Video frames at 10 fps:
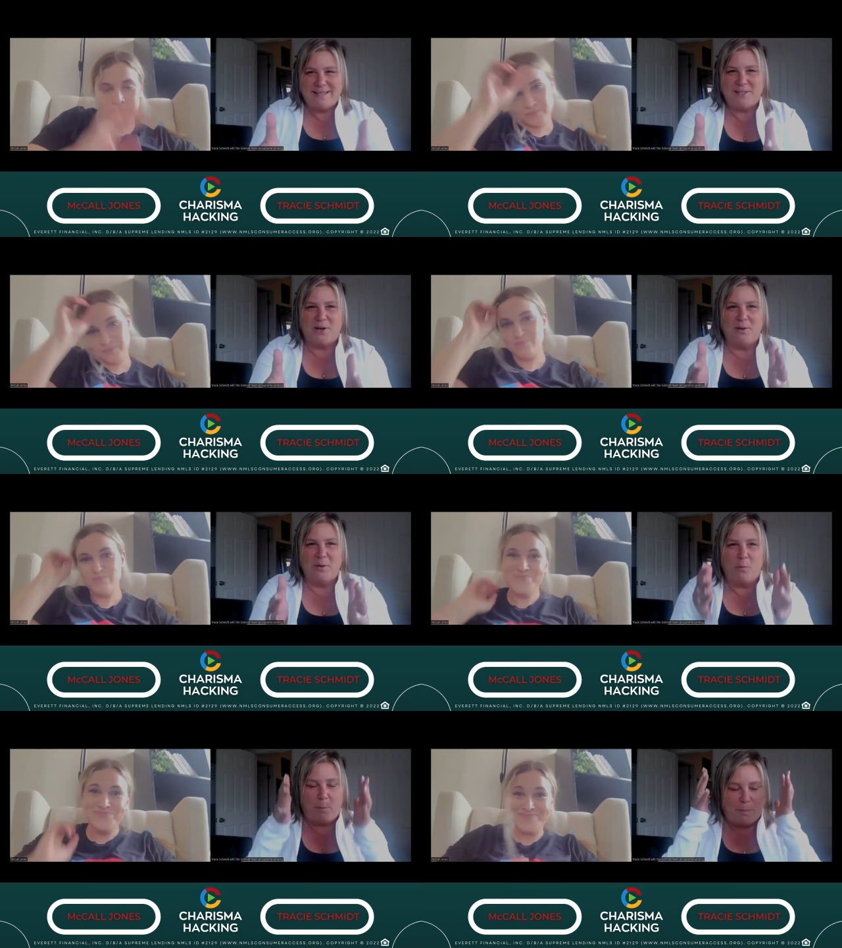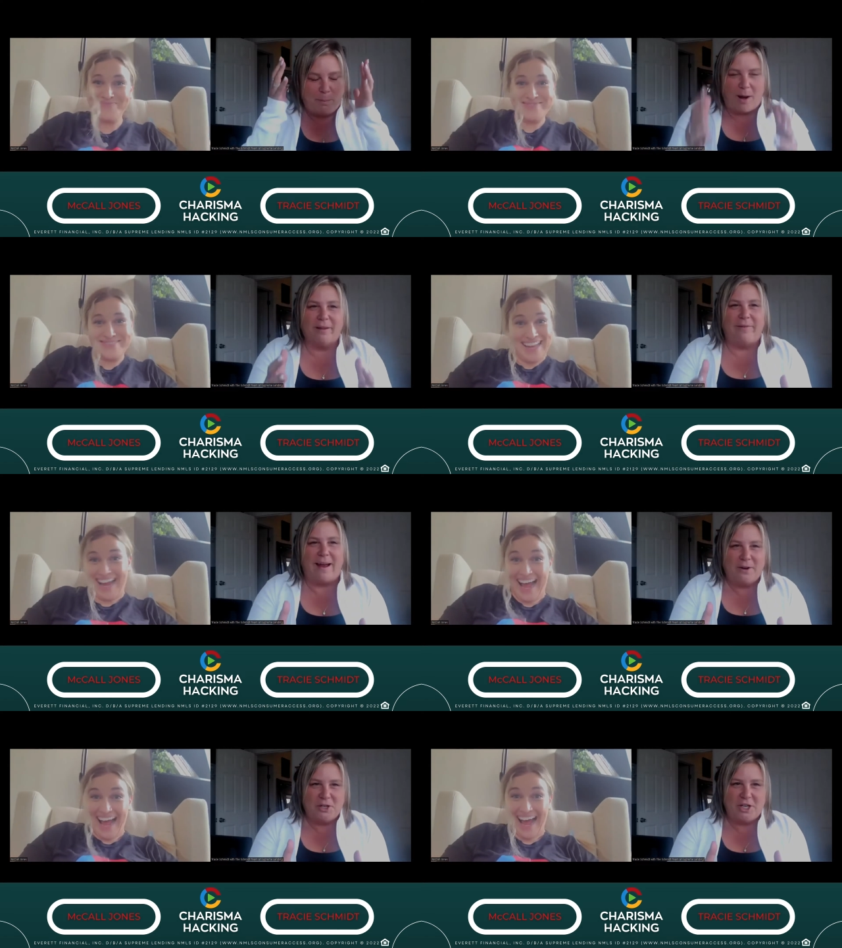Speaker 1: this ball of
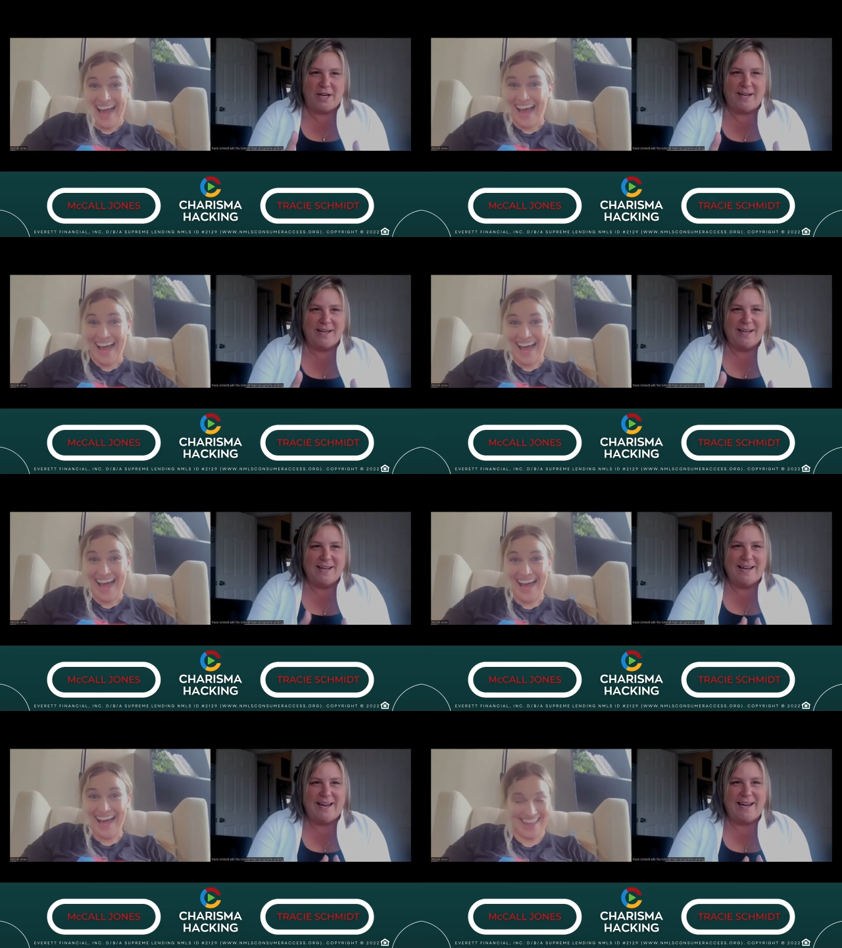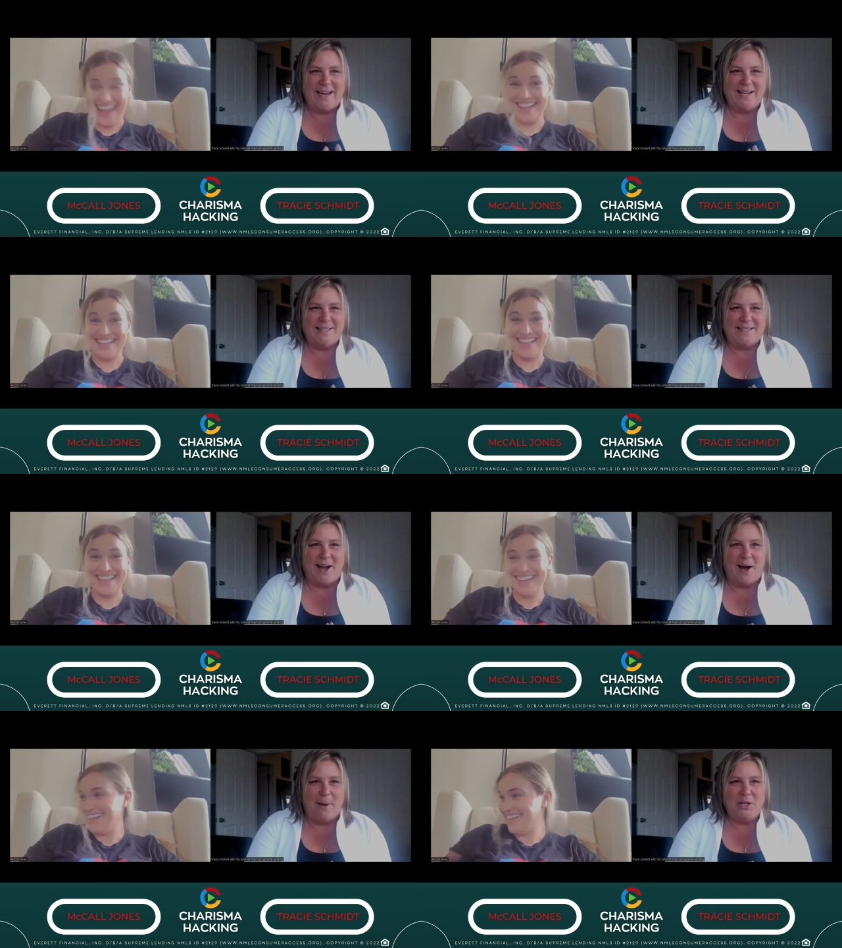energy is
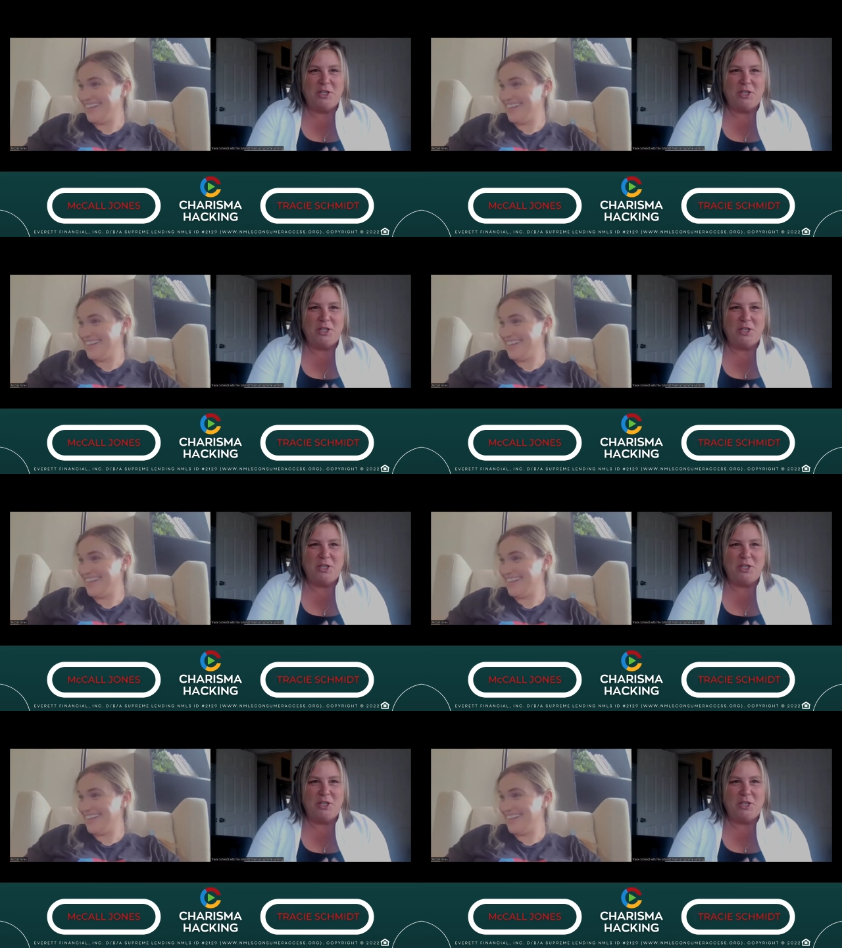um,